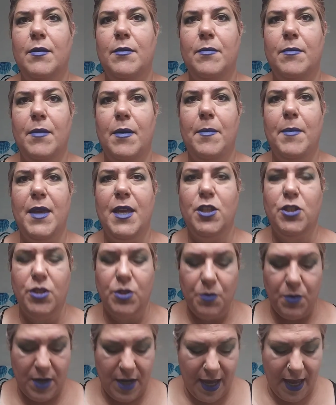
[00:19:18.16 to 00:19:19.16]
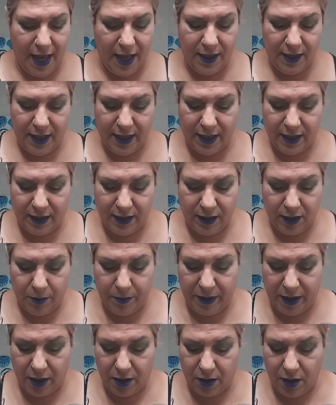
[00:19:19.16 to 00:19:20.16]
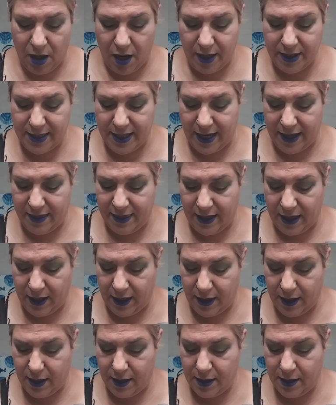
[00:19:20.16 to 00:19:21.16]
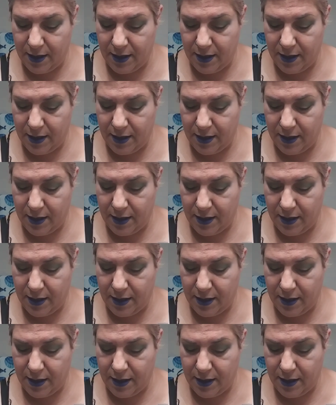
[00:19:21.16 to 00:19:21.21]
maybe you just want to add like a little bit of gloss, I think.